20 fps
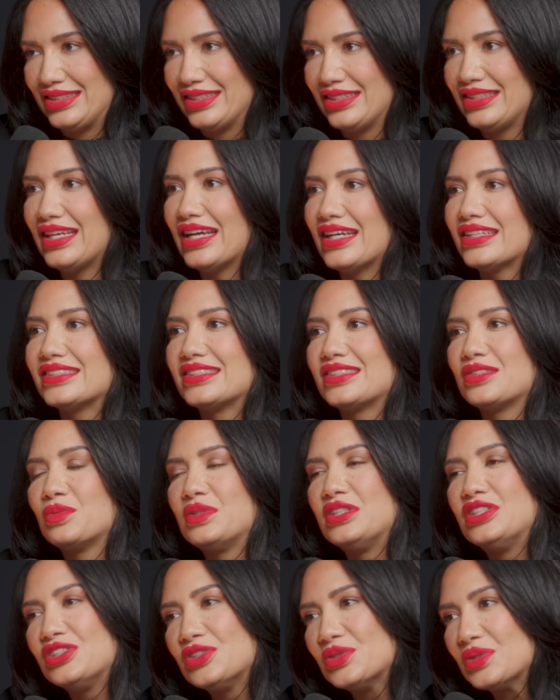Amazing. Yes,
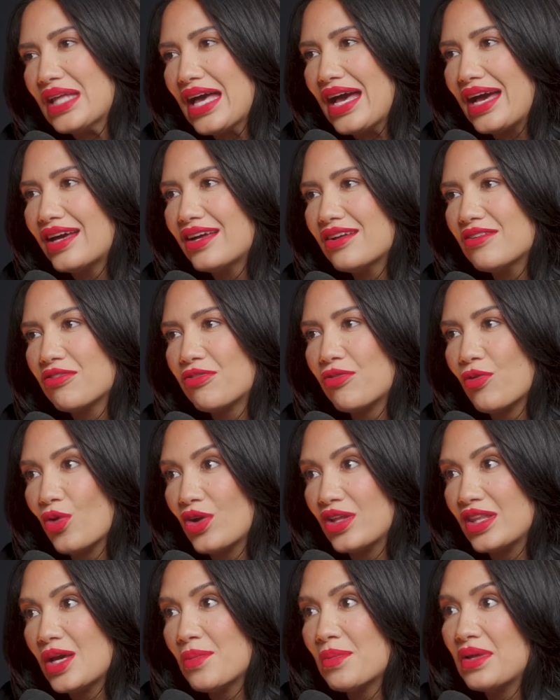we do that for
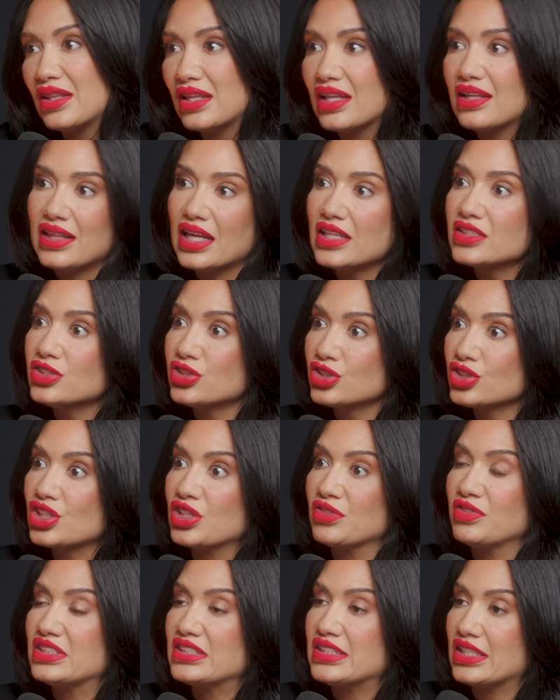them and that's the
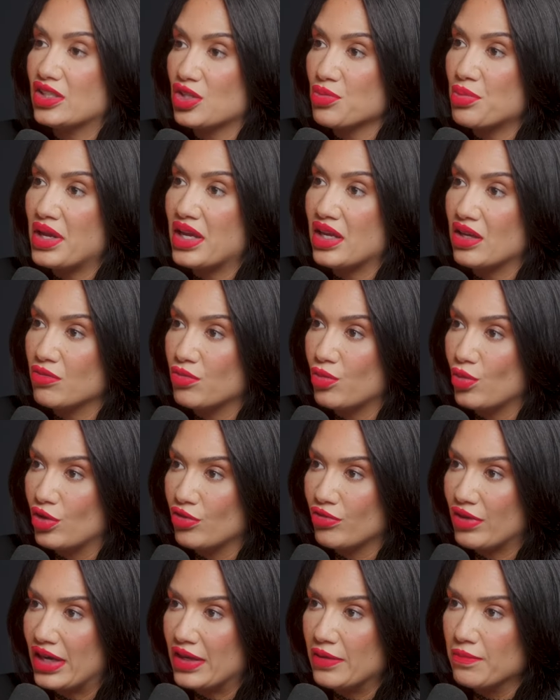service that they're paying for,
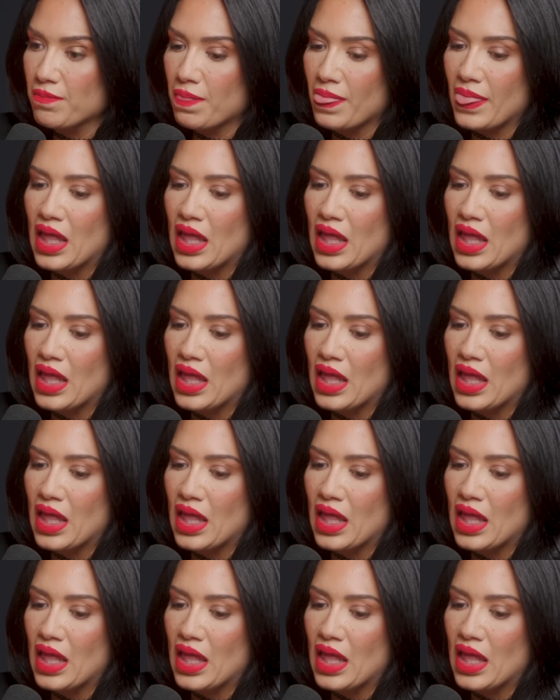okay. right?